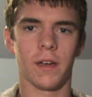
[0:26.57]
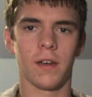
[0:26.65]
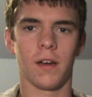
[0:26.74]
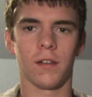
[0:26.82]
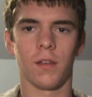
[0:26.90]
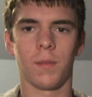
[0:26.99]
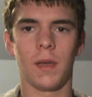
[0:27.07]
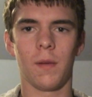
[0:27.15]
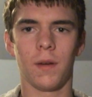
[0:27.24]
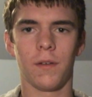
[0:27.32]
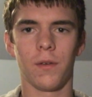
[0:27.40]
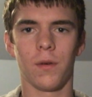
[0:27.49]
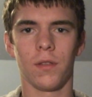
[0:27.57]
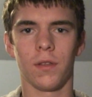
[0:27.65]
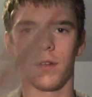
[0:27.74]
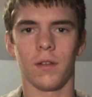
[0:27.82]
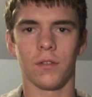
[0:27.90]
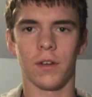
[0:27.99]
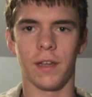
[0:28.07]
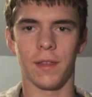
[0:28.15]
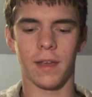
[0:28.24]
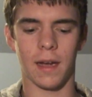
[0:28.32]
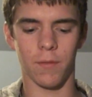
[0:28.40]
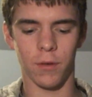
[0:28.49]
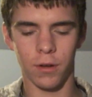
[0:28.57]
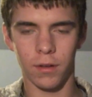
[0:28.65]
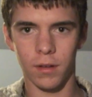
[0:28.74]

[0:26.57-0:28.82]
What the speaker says: cards at people if you want. I'll try and hit the camera.